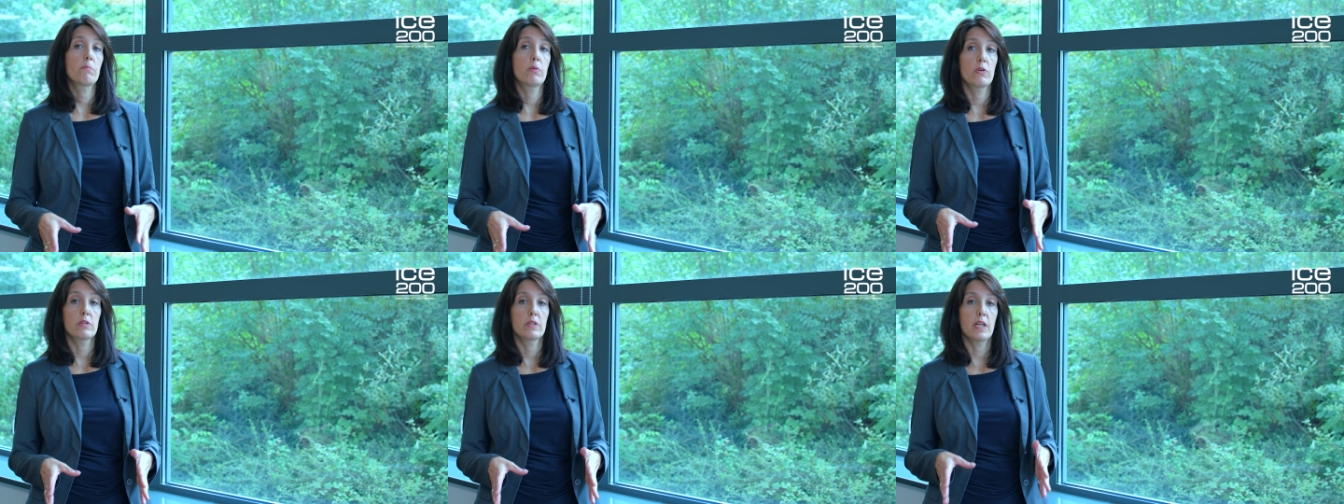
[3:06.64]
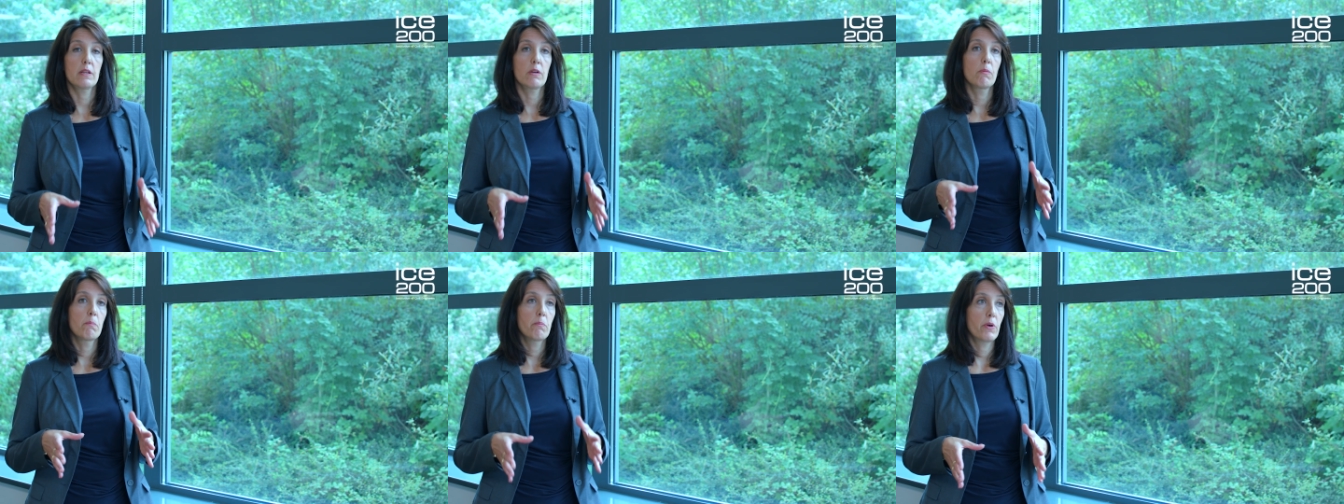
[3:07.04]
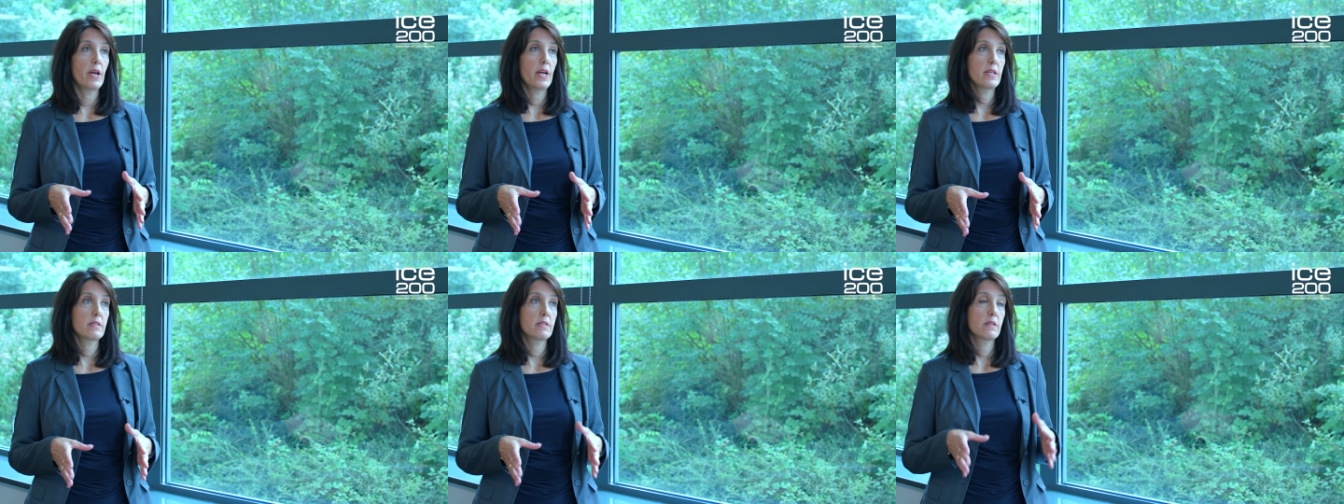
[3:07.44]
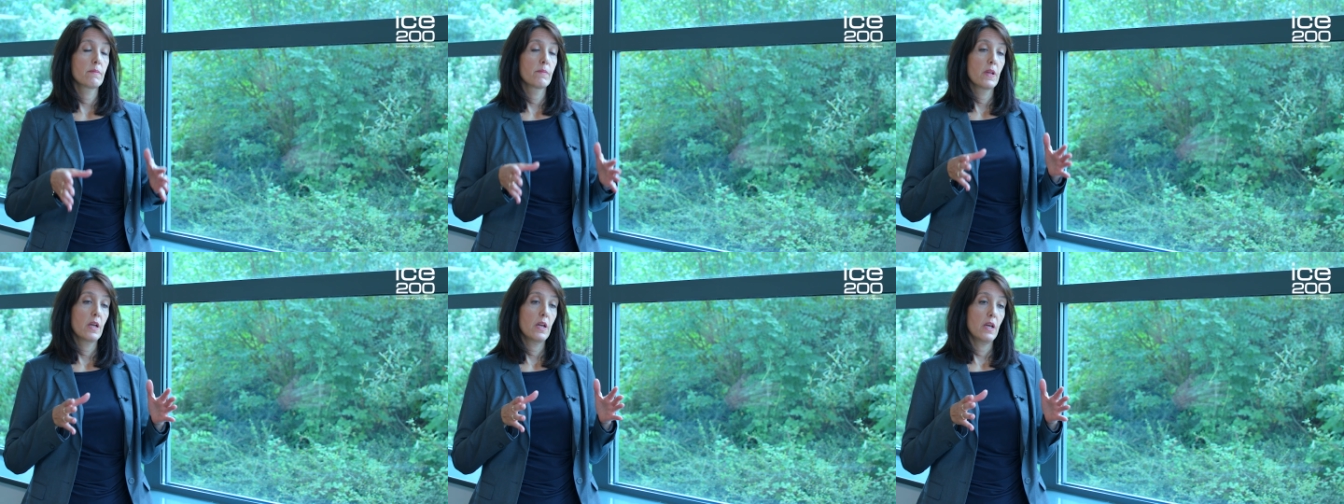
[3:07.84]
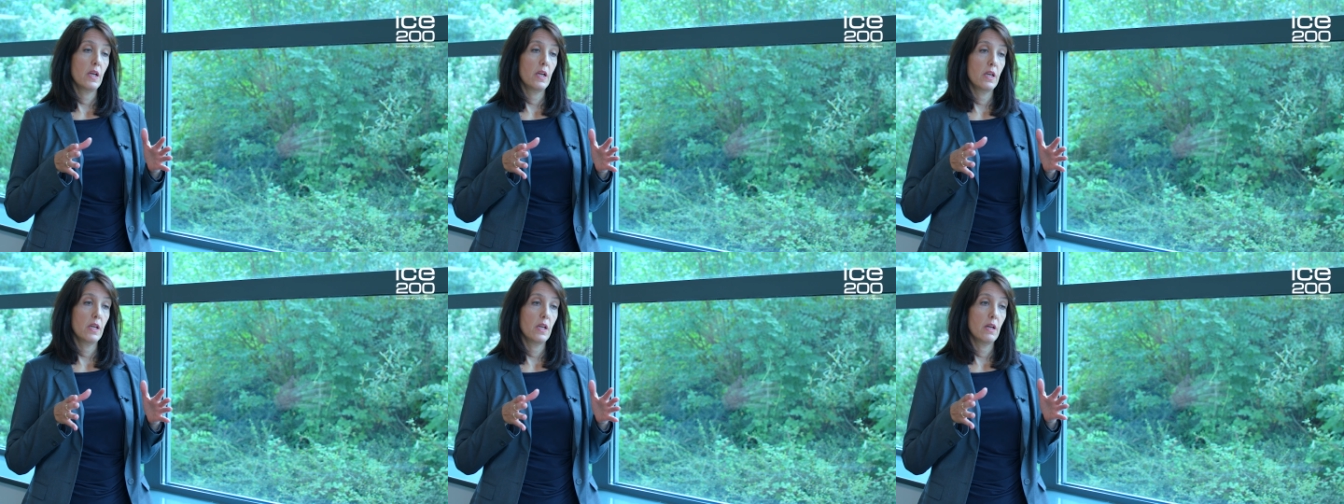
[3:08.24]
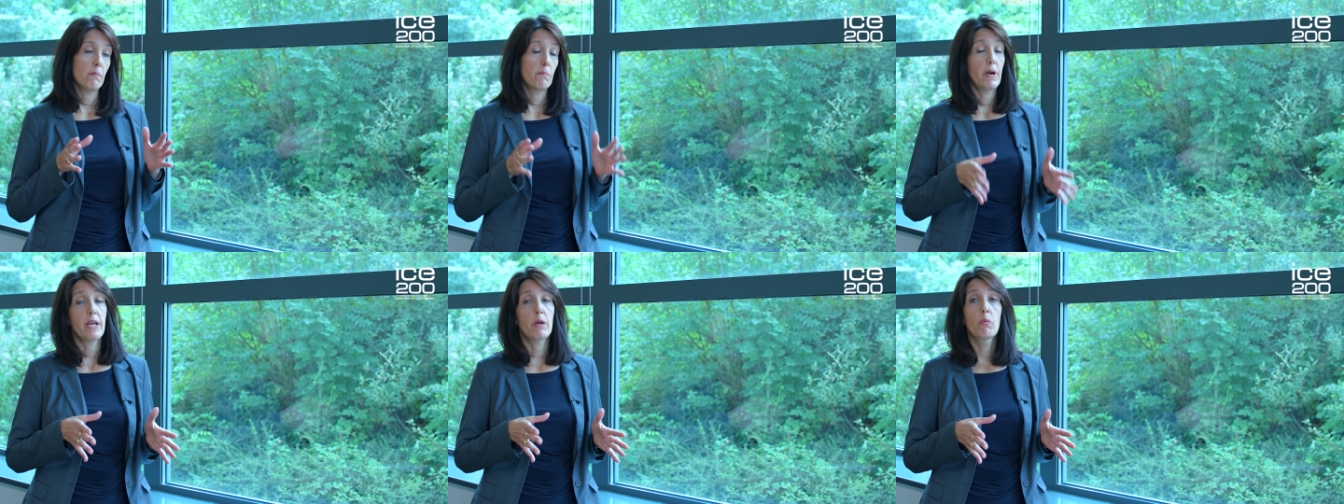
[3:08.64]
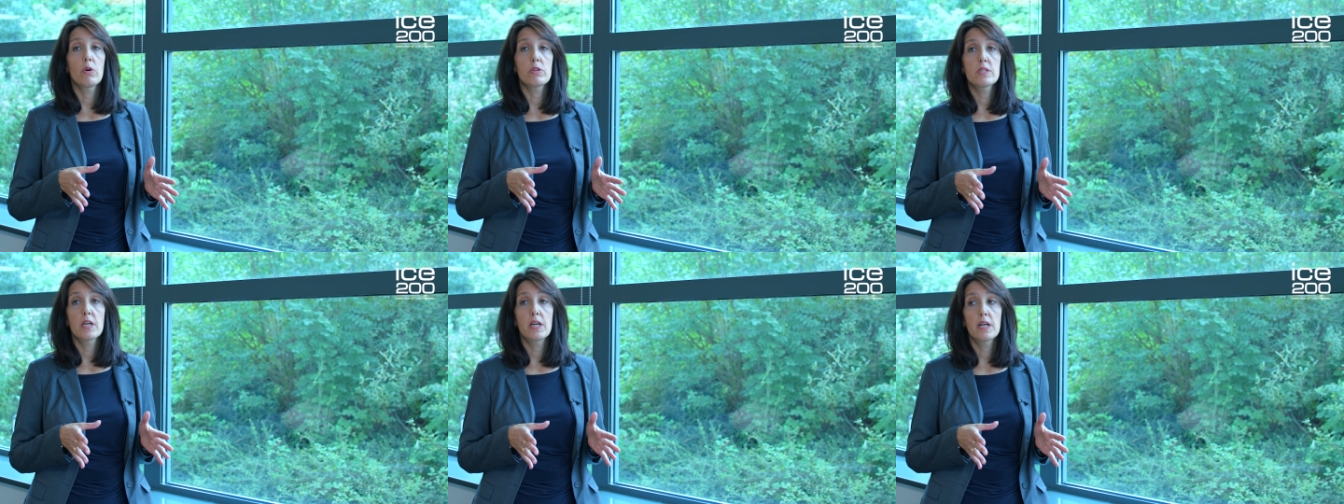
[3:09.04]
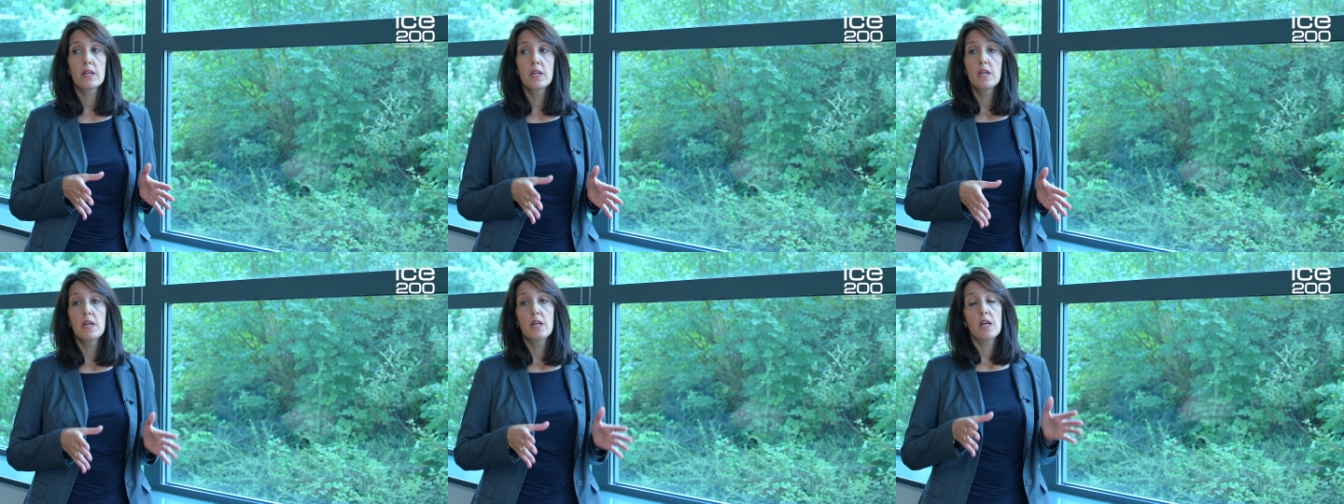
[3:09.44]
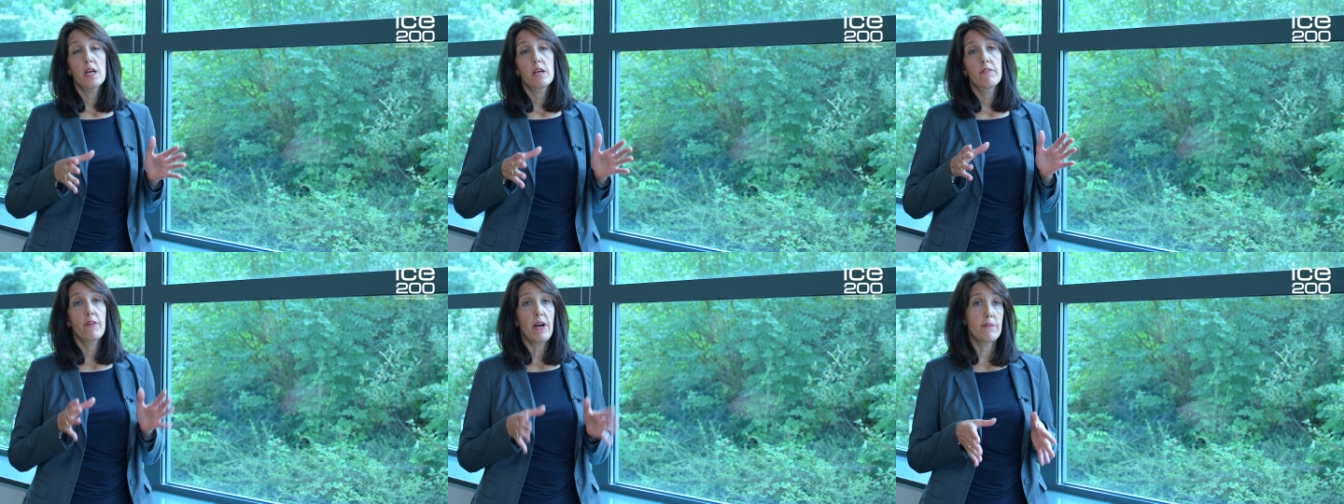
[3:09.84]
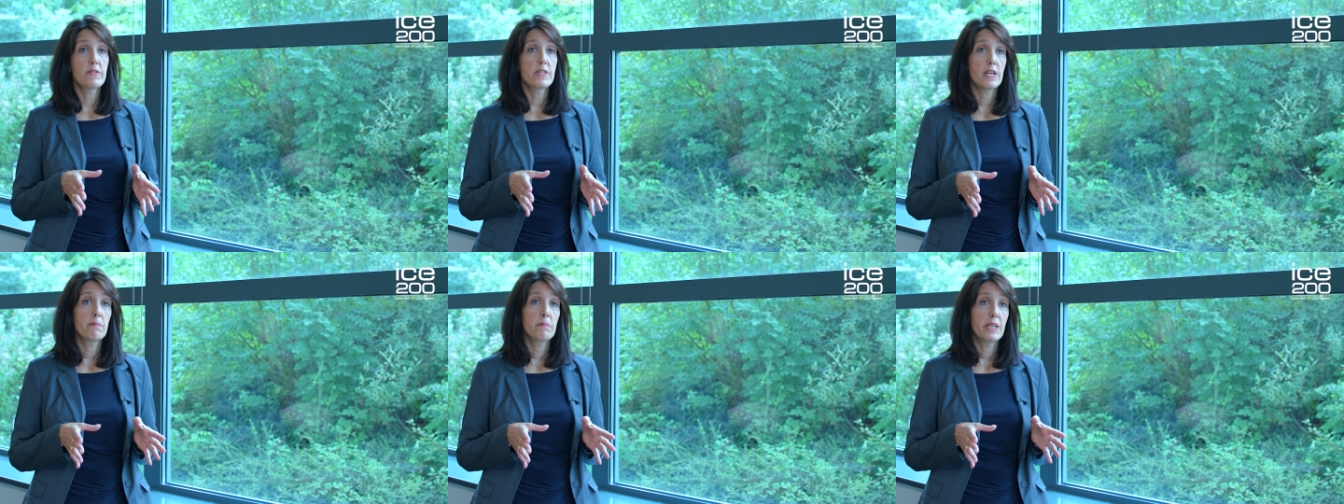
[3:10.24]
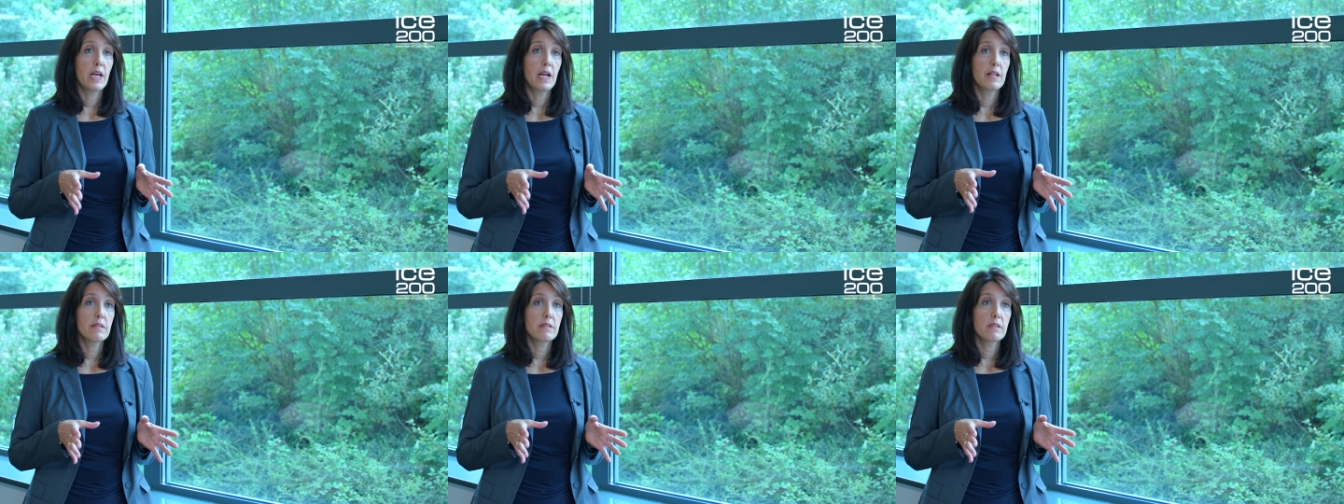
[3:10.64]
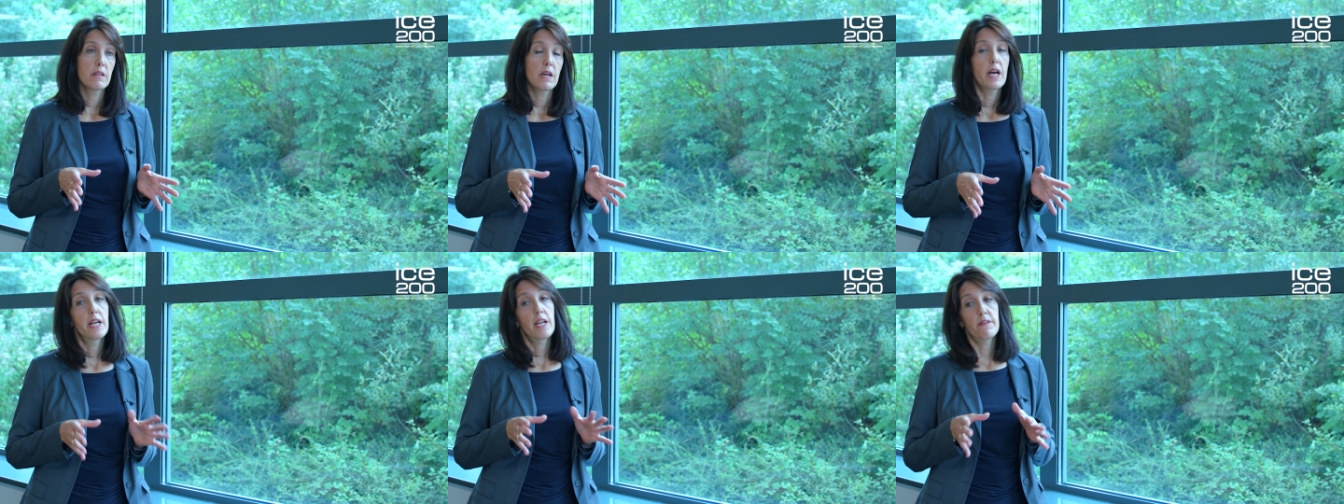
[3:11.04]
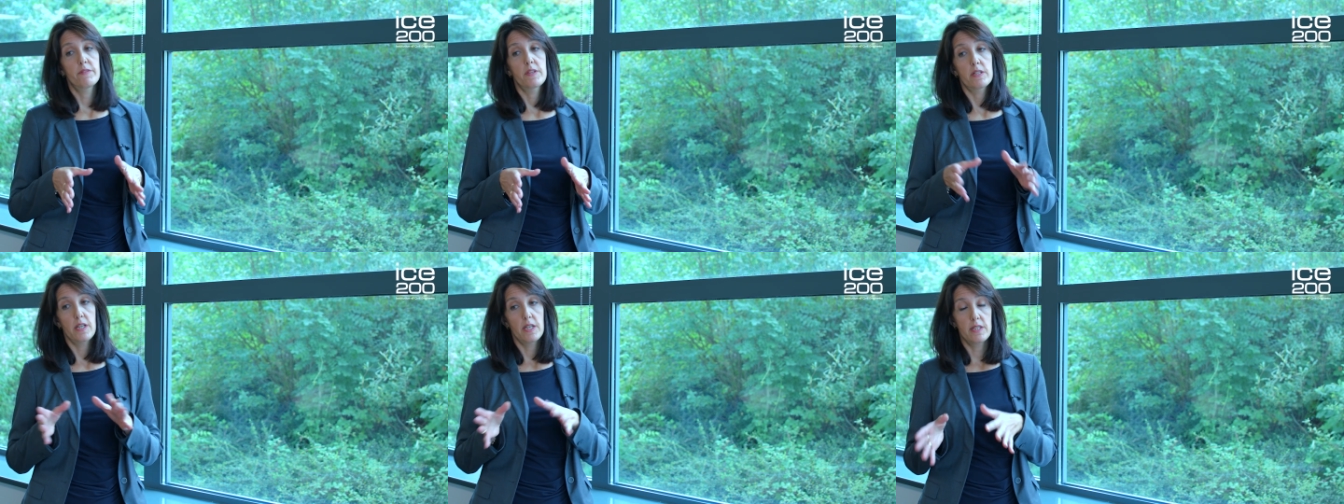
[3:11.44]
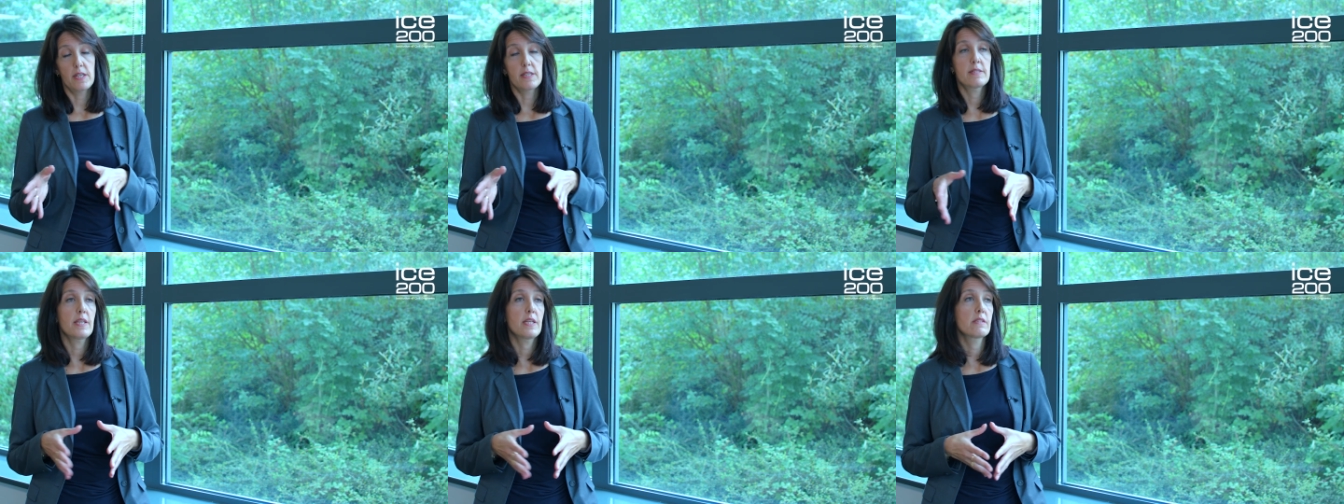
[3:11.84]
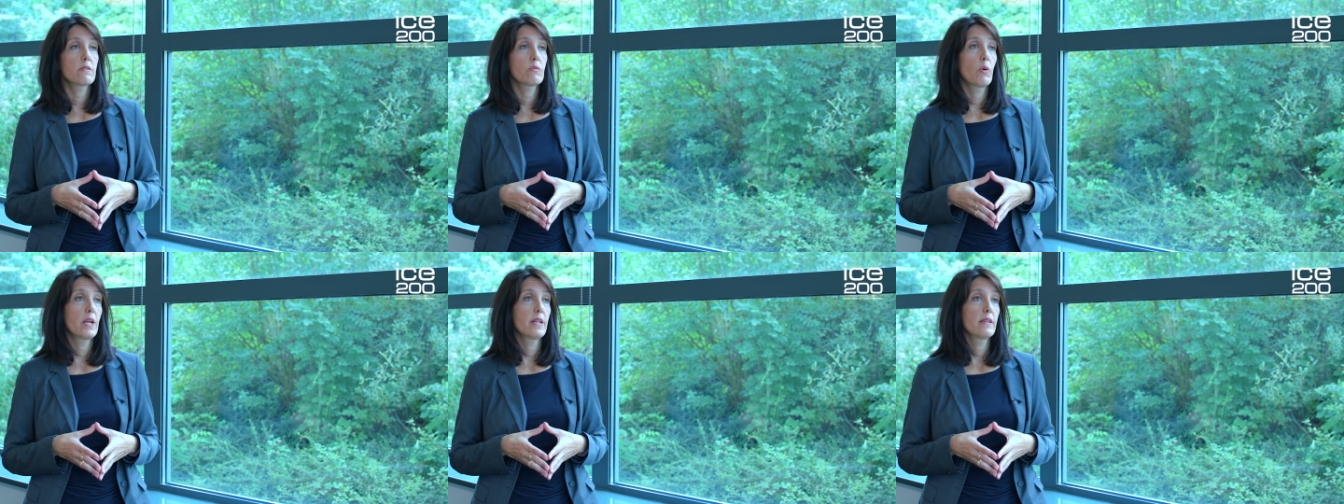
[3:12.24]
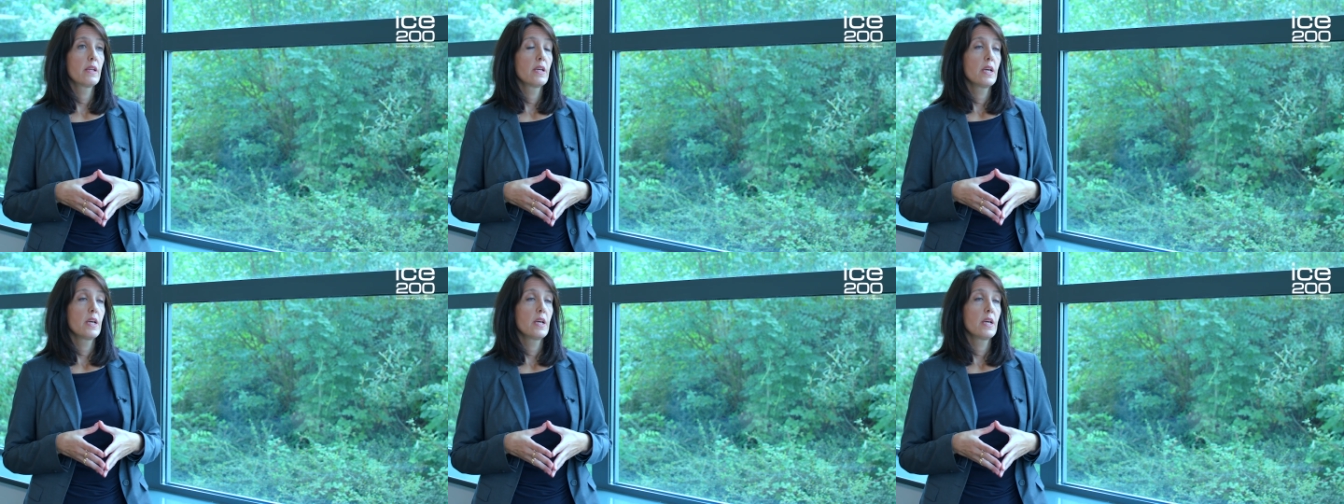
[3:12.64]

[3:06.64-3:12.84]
port that comprised uh, breakwater, five terminals, and after that a sixth one.